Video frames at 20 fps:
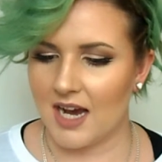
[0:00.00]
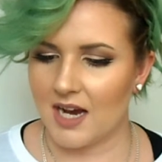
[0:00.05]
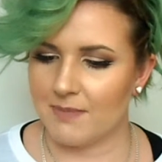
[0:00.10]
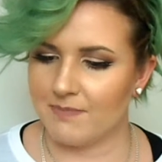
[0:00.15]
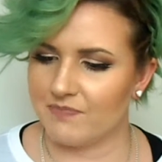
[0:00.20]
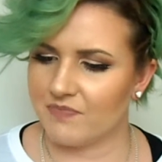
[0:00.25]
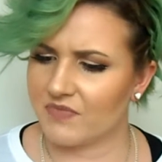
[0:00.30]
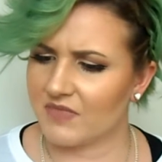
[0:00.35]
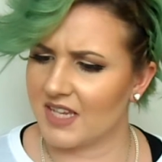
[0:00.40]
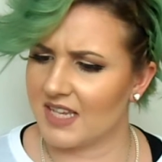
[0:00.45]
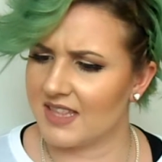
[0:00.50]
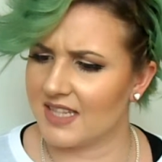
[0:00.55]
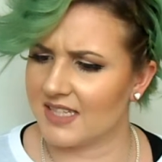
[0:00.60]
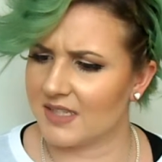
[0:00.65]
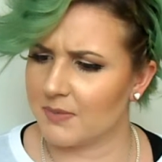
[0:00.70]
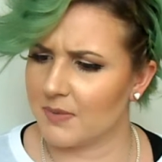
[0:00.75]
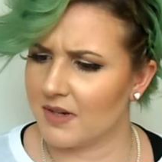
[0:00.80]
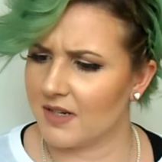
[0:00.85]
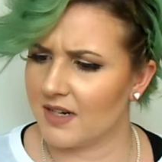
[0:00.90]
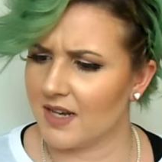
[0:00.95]
And
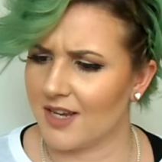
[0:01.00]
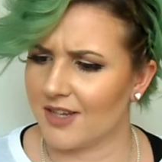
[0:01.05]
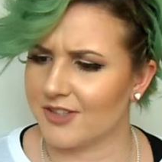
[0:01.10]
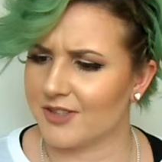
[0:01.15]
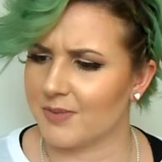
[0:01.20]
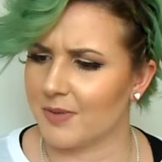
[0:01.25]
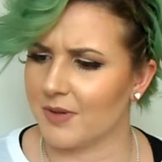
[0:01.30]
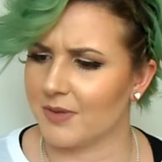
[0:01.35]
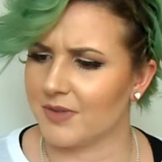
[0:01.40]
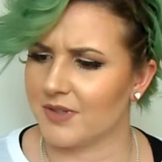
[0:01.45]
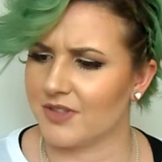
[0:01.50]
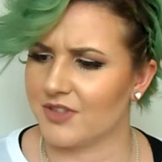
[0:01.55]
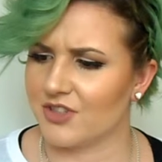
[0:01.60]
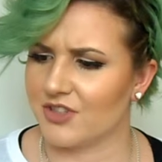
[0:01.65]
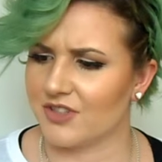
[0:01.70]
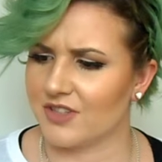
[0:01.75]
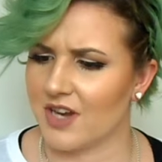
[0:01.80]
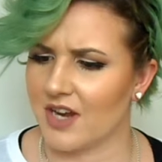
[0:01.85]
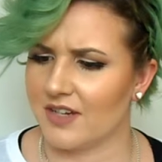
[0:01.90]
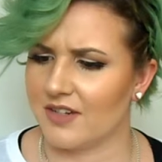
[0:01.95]
this one I suppose
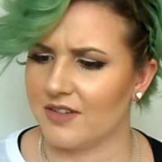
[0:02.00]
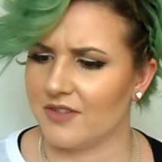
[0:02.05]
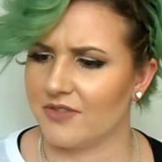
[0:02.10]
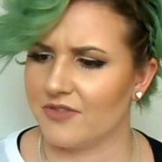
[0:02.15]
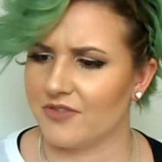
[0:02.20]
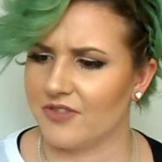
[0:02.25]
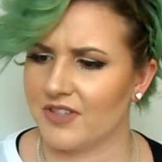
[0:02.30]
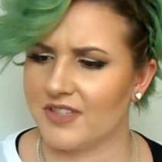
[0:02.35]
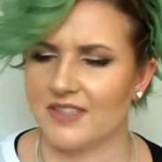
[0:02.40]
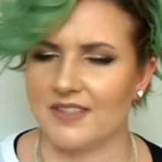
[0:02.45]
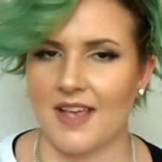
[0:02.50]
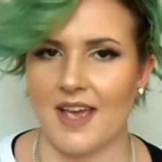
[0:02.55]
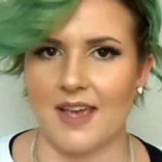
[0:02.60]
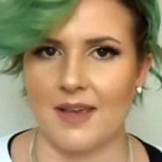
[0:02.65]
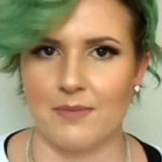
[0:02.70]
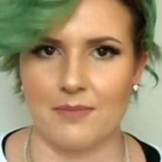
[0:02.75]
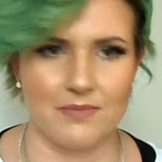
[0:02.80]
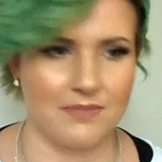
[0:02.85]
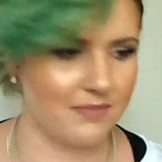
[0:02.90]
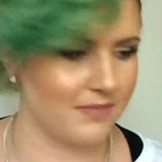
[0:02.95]
is just kind of the
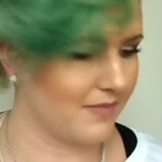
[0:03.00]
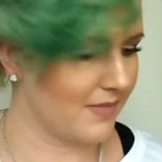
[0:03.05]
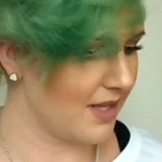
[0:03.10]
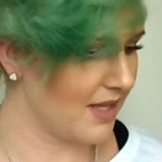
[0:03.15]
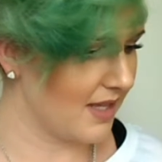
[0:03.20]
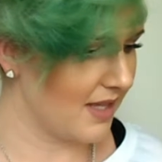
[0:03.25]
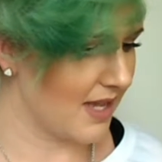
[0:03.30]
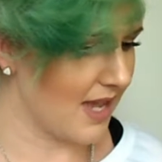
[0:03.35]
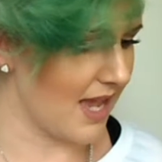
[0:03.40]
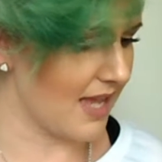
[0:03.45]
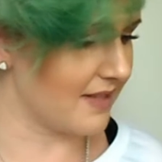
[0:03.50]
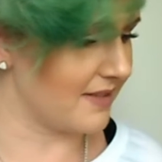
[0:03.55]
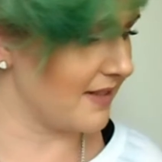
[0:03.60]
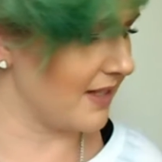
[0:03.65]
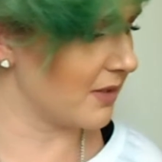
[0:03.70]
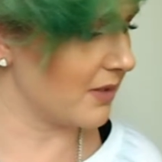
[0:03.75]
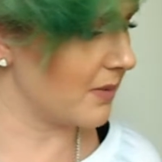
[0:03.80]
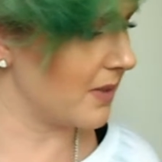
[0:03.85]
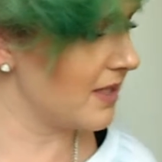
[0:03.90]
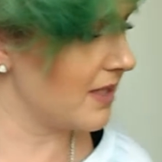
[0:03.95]
same
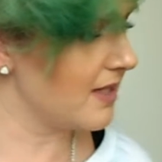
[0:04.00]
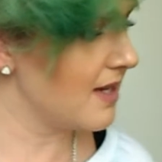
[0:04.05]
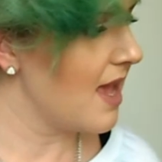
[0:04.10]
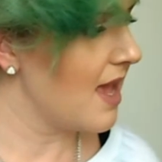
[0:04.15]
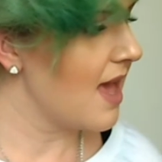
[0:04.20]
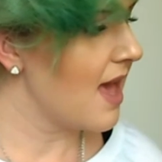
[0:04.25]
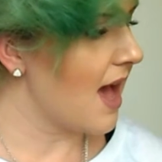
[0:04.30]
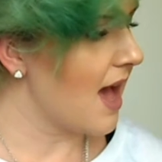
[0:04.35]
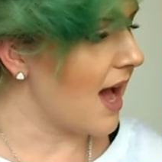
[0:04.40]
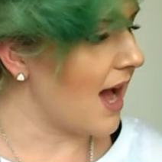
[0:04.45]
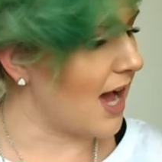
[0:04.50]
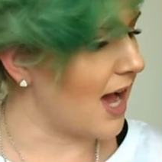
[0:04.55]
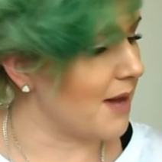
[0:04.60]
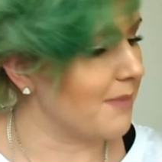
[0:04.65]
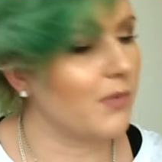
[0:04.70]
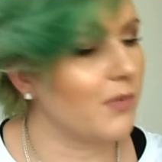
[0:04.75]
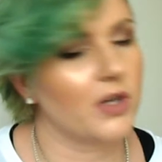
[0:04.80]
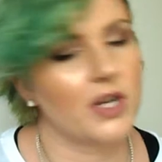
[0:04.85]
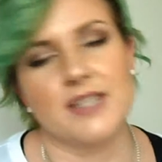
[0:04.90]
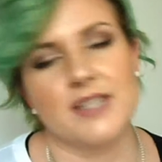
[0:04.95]
as the other one.
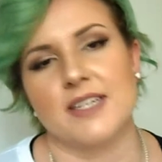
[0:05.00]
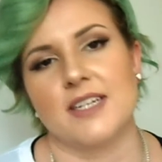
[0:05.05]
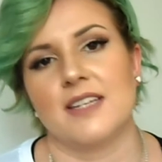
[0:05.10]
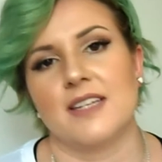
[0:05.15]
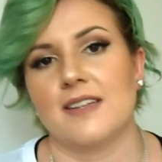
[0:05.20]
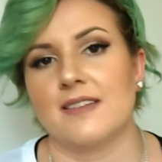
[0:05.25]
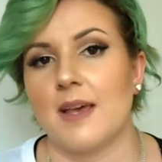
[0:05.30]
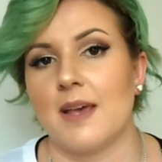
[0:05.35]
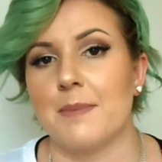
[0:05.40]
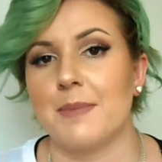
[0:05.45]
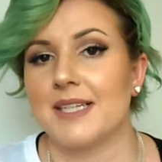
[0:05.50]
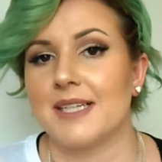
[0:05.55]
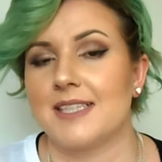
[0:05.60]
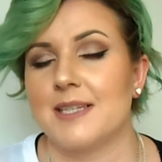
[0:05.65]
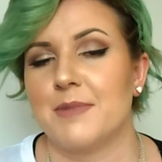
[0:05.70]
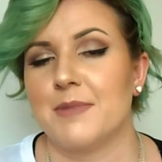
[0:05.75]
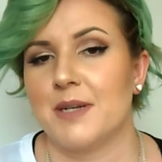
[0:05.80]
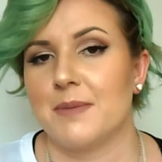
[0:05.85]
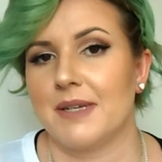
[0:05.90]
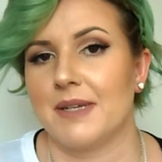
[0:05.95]
What I did is I
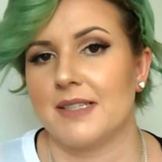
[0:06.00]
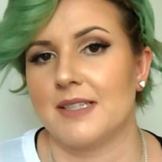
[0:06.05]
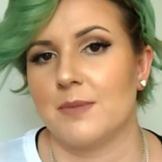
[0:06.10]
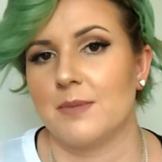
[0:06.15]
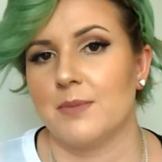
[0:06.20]
mixed them in a